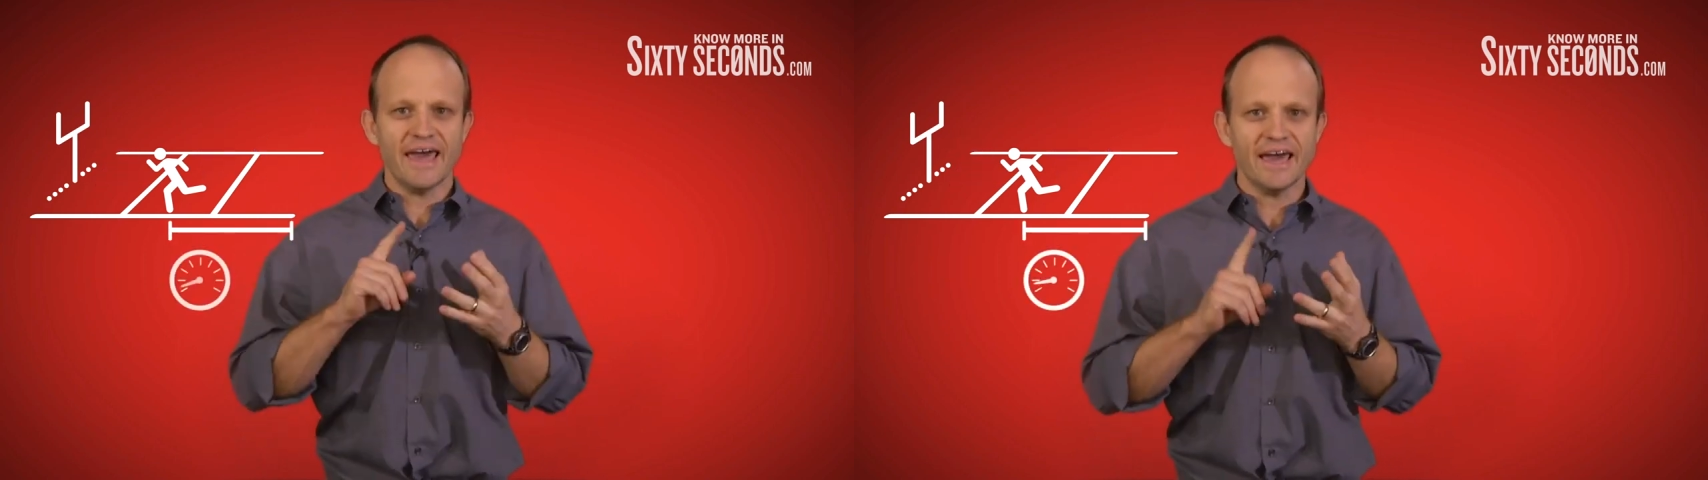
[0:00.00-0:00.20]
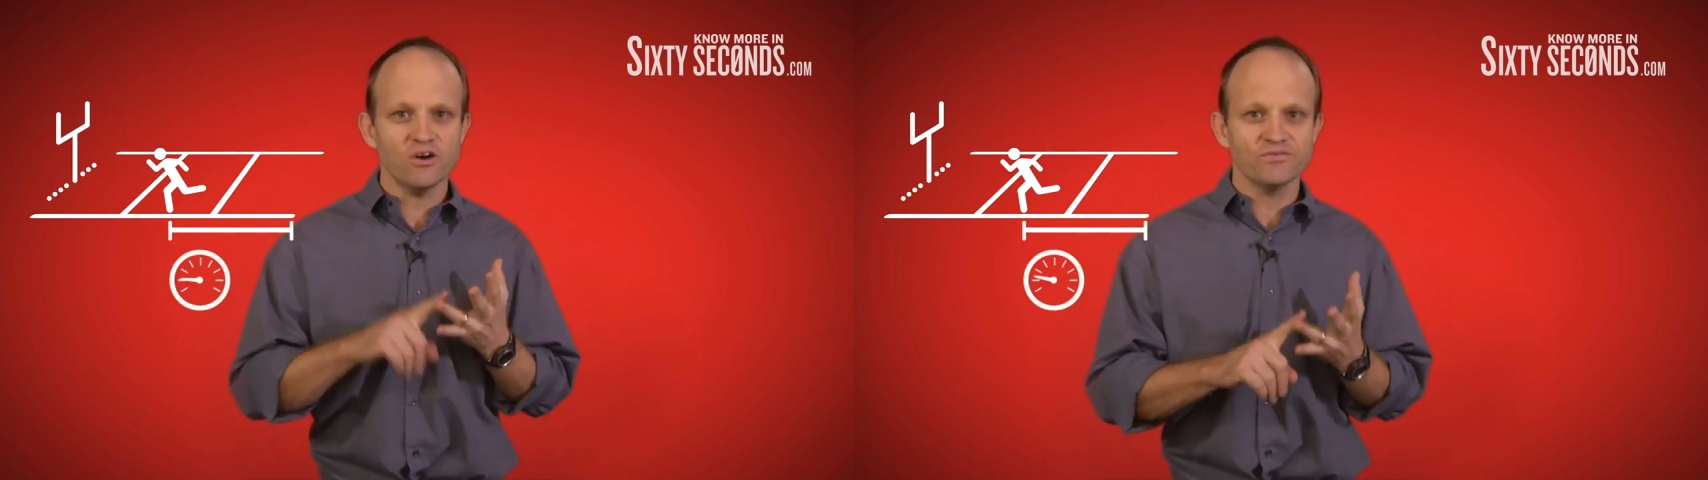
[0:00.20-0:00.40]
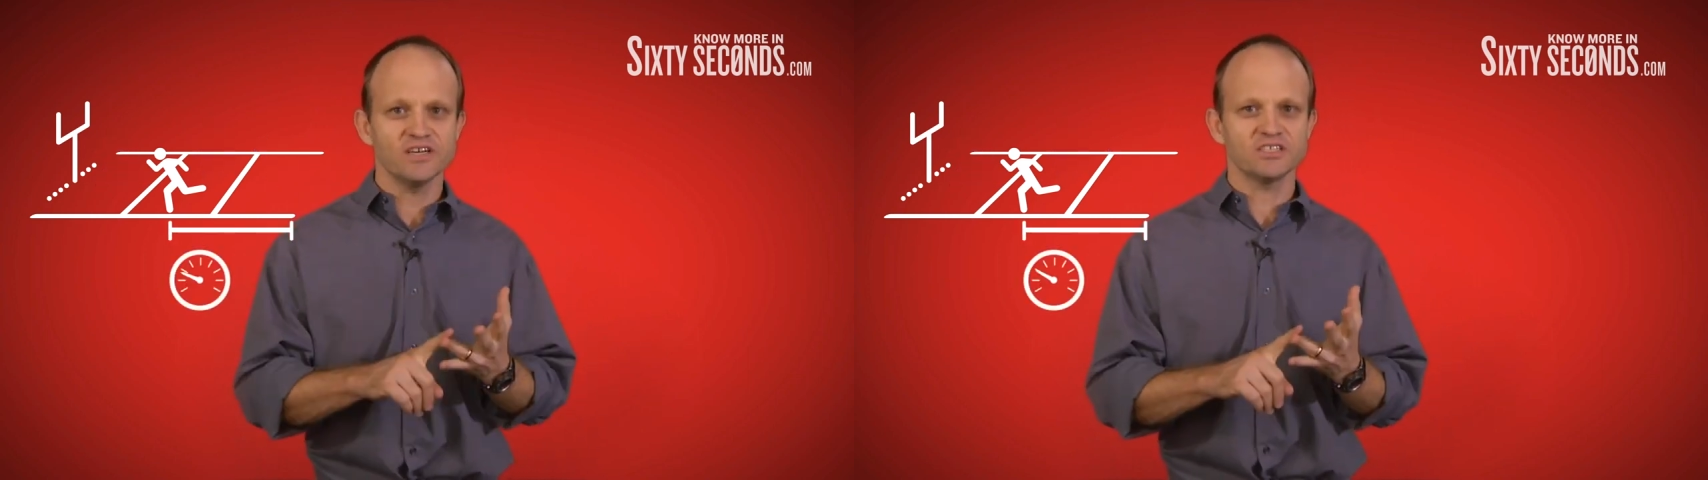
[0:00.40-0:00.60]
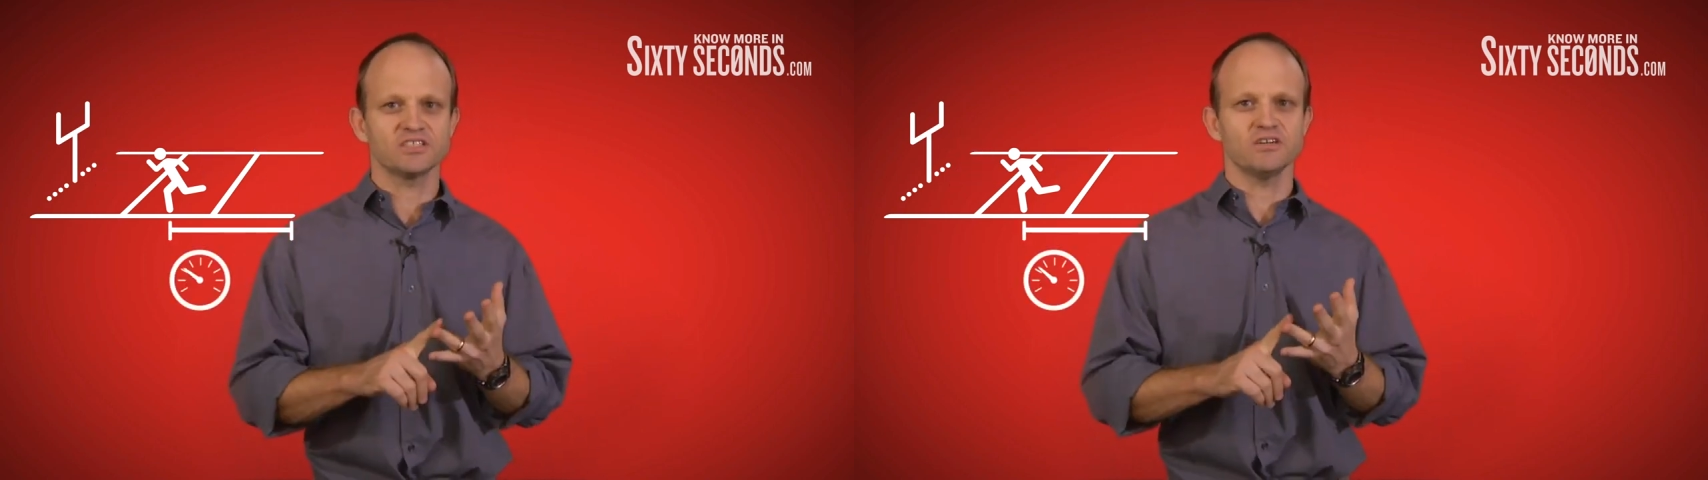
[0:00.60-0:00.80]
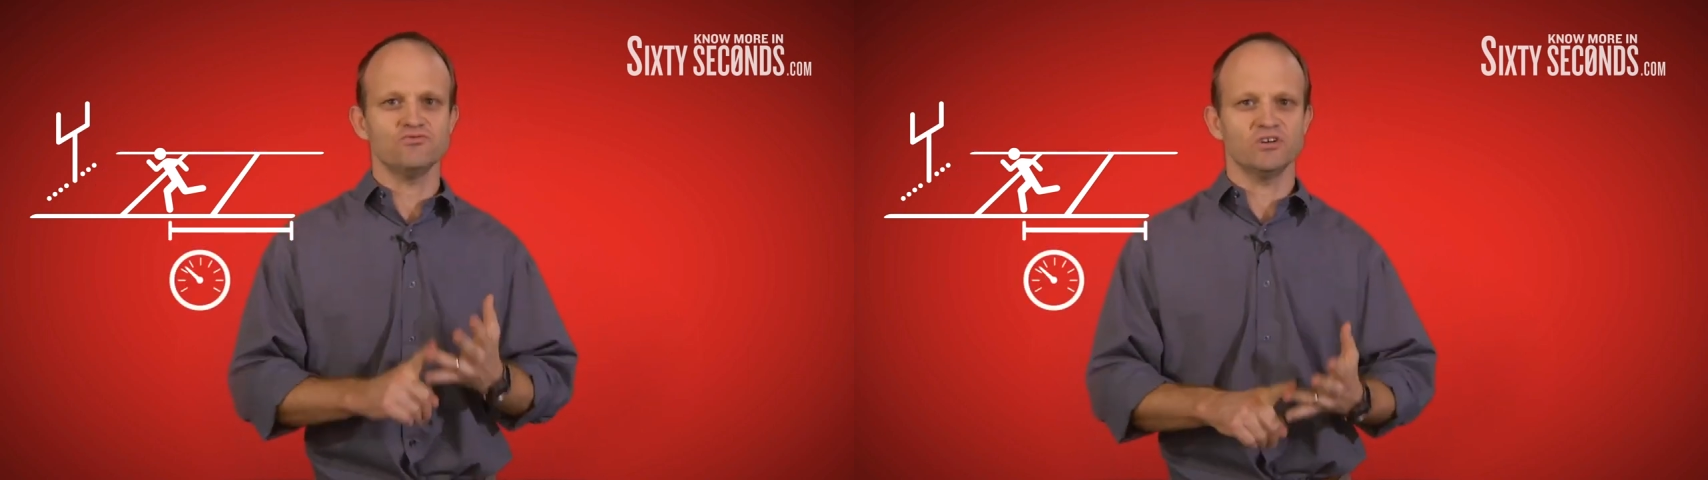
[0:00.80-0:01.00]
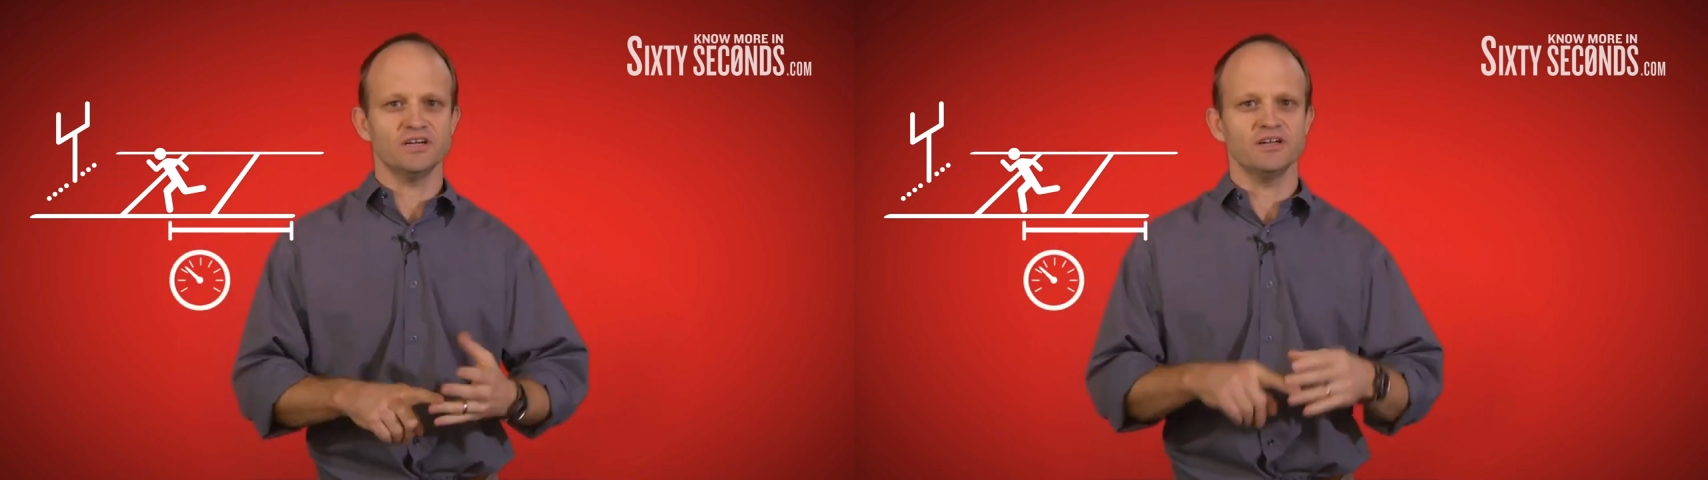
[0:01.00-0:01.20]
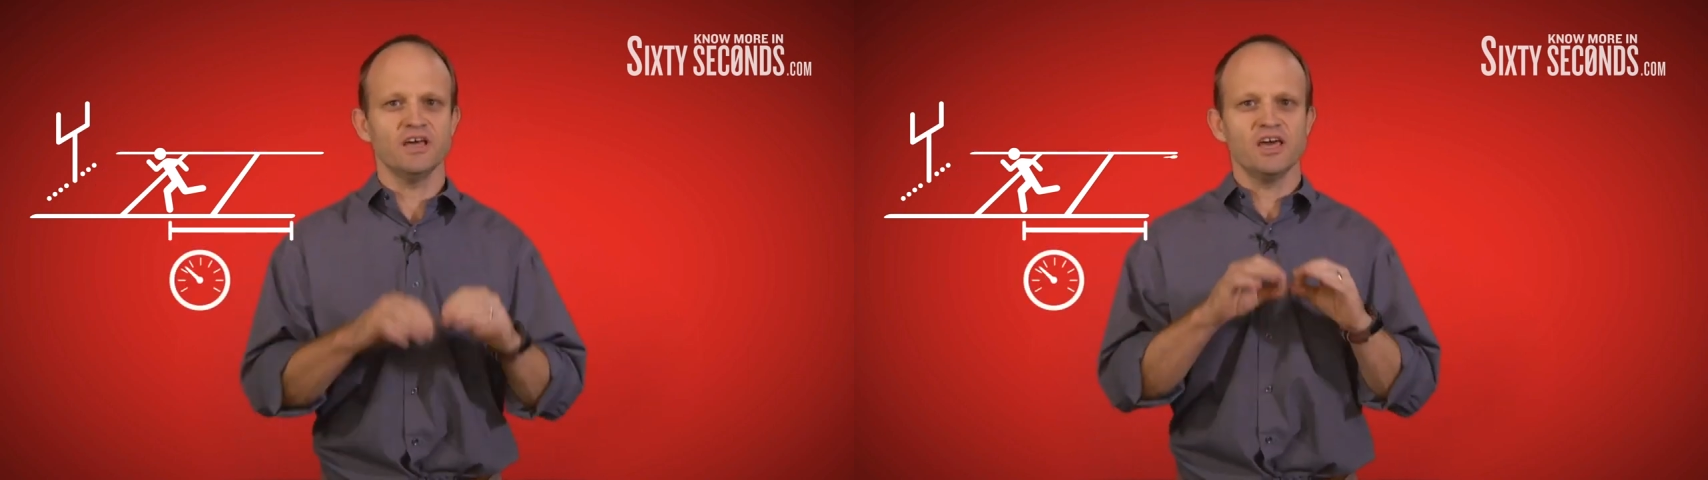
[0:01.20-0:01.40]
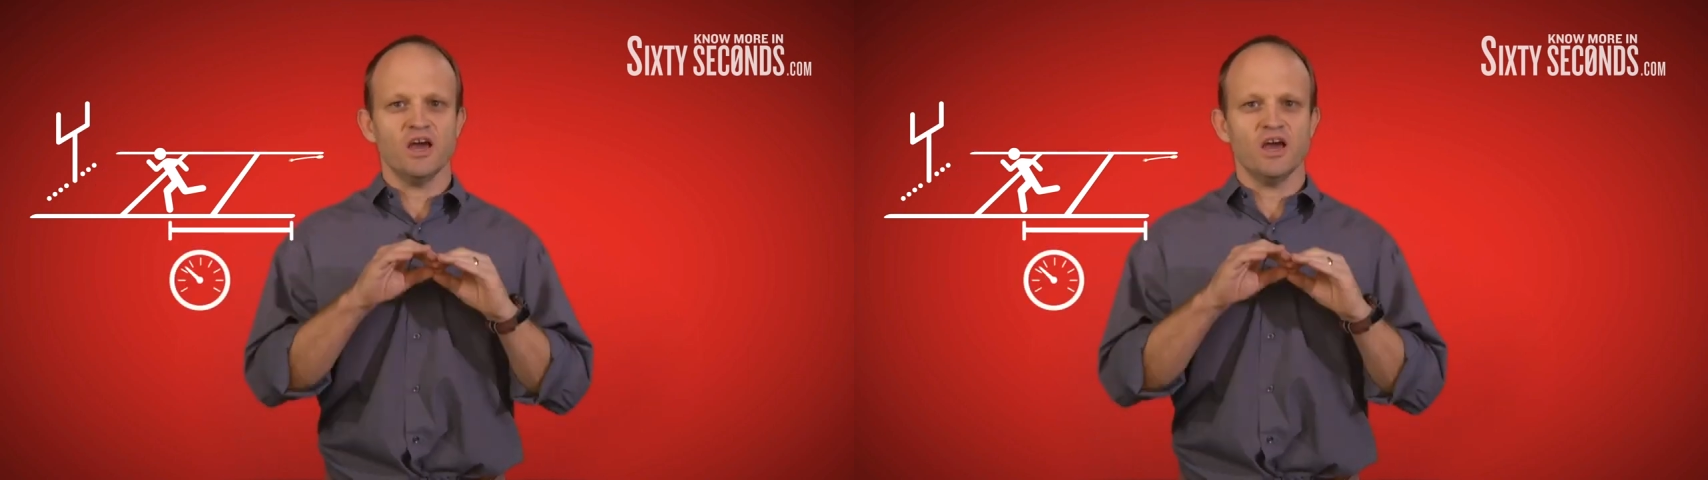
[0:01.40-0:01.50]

how fast they run,